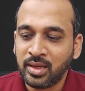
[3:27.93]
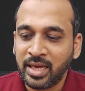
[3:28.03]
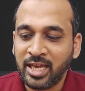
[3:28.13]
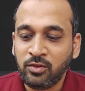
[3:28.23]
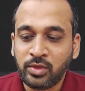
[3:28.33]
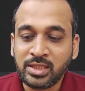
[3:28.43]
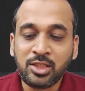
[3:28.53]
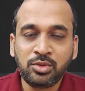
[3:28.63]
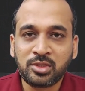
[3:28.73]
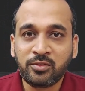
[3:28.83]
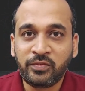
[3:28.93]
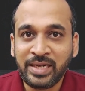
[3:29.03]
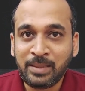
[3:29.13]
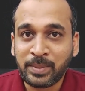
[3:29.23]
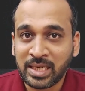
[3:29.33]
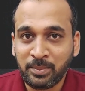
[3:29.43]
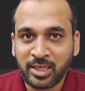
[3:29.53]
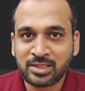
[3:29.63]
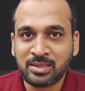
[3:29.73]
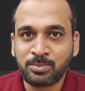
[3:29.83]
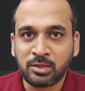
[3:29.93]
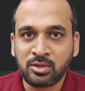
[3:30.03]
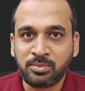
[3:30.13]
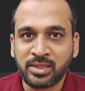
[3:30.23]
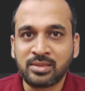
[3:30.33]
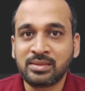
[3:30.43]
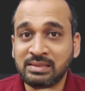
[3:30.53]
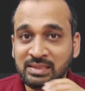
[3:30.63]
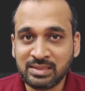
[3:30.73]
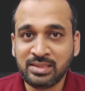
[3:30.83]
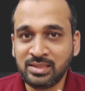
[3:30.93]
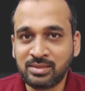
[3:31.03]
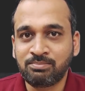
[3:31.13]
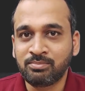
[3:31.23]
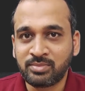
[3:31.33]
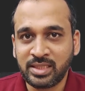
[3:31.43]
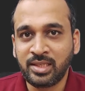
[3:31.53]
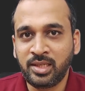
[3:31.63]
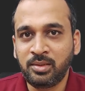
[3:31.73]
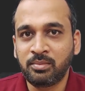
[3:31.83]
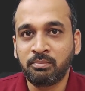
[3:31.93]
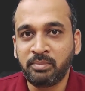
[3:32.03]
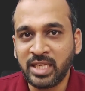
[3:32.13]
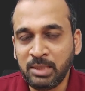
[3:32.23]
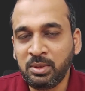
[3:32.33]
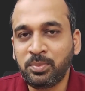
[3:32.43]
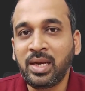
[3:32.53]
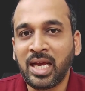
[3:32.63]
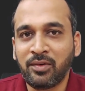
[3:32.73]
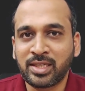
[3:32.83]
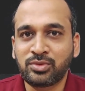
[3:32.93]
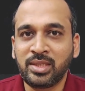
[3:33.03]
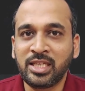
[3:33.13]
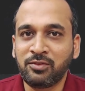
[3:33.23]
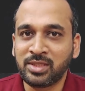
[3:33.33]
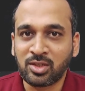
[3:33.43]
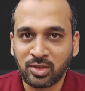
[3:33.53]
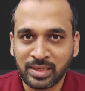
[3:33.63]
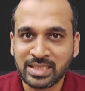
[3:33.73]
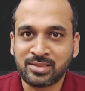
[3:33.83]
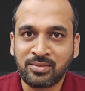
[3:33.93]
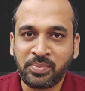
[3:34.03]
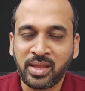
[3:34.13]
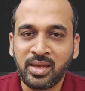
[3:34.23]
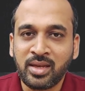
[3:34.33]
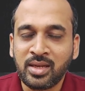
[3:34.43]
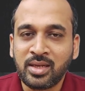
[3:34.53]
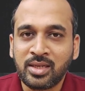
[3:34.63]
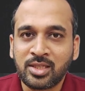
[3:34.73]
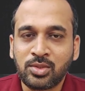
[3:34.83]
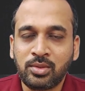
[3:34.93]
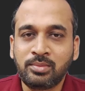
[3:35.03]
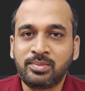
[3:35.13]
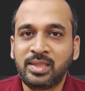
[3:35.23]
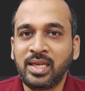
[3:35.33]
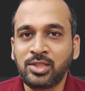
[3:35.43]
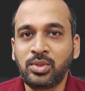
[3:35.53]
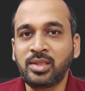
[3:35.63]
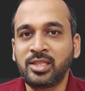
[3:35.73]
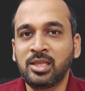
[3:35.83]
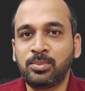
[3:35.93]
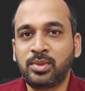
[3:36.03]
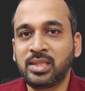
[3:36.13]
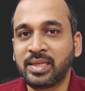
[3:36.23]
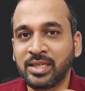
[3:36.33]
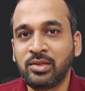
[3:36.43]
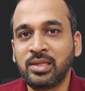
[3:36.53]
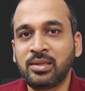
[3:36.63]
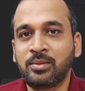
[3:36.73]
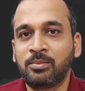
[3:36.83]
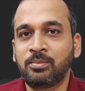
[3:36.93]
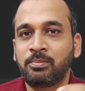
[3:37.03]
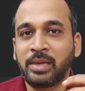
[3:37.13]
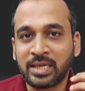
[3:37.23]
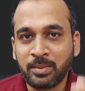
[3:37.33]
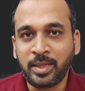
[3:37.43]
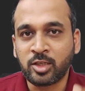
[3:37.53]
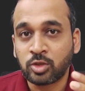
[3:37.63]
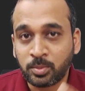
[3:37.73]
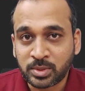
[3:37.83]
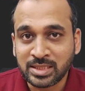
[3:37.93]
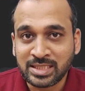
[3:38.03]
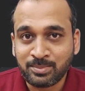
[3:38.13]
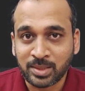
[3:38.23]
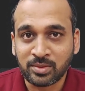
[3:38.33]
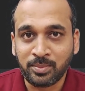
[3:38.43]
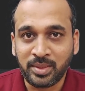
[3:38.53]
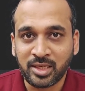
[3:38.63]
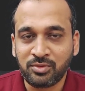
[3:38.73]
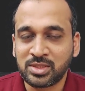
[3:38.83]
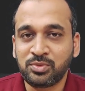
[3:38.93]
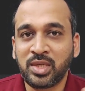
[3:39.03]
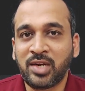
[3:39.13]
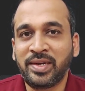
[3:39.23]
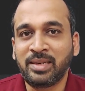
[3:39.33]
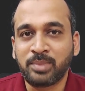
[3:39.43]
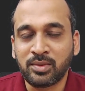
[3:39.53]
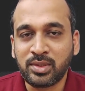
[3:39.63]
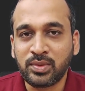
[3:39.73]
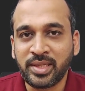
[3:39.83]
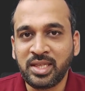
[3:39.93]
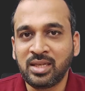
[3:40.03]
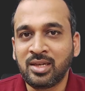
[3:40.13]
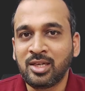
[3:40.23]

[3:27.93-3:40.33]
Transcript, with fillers: And what is the use of field parameters in Power B I? This is really many people have actually given the wrong answer. So they actually think about the regular parameters options in Power B I, which we have it in Power Query.